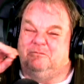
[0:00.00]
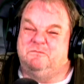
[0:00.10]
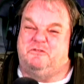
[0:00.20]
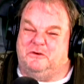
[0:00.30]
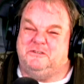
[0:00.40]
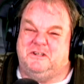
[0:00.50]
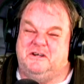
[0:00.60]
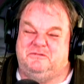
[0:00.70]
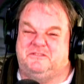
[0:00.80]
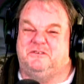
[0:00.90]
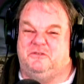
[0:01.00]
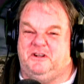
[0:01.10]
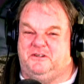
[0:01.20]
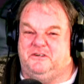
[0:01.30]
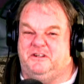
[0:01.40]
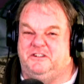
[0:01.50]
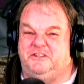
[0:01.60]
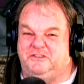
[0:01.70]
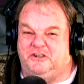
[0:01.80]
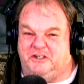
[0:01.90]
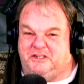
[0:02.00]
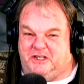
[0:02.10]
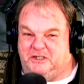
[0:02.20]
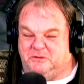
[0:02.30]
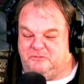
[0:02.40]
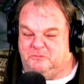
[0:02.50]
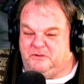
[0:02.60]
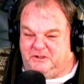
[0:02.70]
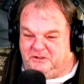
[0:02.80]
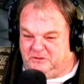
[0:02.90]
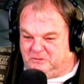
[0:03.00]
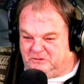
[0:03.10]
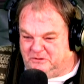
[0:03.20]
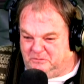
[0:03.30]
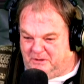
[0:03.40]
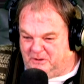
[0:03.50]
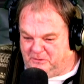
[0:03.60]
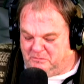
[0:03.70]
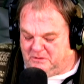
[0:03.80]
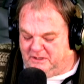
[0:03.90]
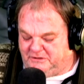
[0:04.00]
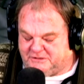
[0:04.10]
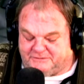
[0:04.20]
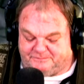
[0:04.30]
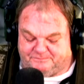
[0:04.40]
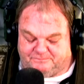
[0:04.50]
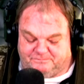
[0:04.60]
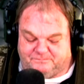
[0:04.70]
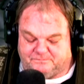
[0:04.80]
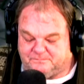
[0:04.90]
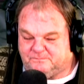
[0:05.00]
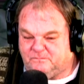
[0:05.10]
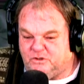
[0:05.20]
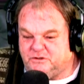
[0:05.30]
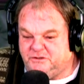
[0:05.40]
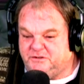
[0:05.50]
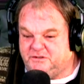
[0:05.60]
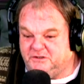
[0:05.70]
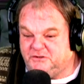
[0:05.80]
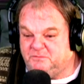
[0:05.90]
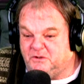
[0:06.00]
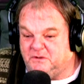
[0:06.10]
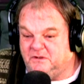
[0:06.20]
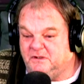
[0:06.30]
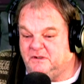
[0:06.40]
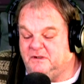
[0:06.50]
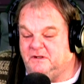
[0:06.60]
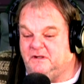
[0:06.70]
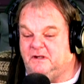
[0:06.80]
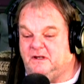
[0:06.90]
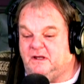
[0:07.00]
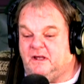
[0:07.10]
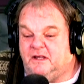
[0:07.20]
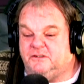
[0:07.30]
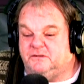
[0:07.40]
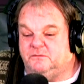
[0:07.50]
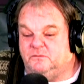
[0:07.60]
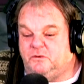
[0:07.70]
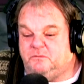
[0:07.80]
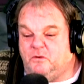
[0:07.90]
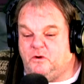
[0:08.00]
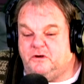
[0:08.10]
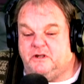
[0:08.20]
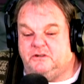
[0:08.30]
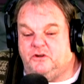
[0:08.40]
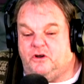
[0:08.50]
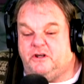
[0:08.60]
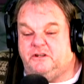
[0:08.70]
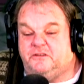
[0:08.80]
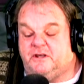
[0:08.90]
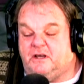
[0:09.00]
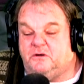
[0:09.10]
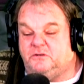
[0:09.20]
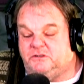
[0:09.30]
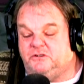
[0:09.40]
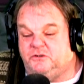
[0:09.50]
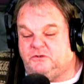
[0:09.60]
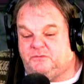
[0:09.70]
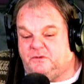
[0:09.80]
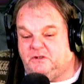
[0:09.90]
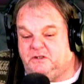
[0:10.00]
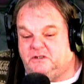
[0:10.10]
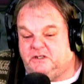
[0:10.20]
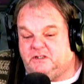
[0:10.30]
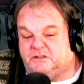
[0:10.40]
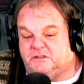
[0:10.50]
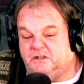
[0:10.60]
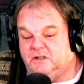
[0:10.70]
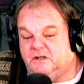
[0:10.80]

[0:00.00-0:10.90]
First off, the record in the United Kingdom for building nuclear power plants is dismal. And with more than 9,000 useful idiots